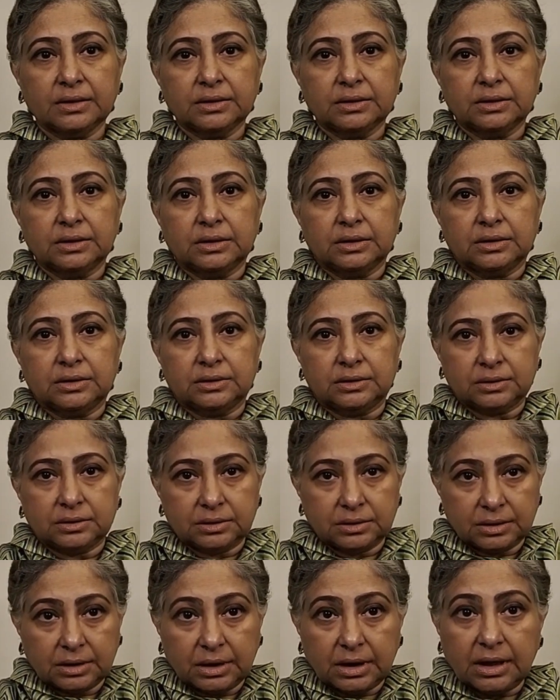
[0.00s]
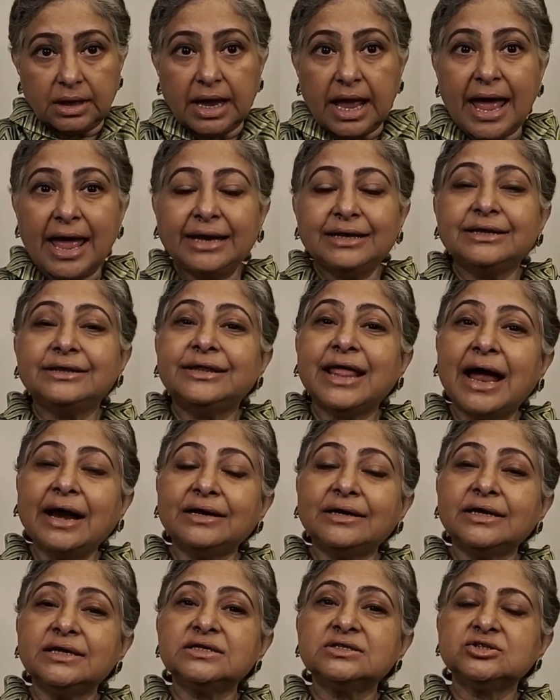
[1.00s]
and
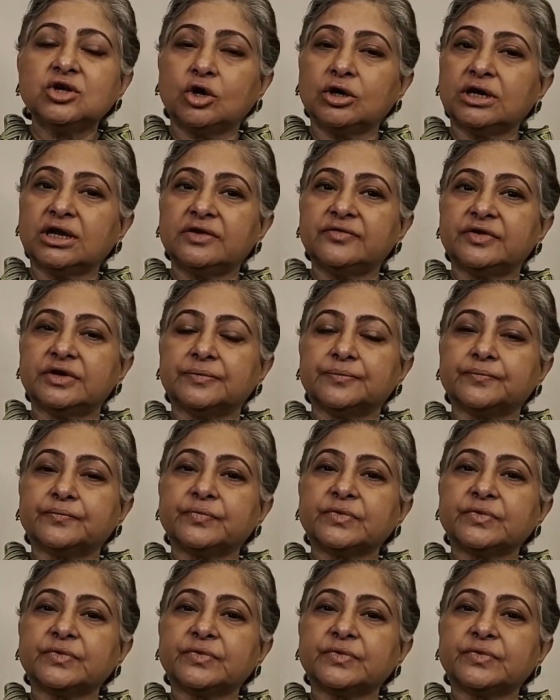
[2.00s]
that is not given.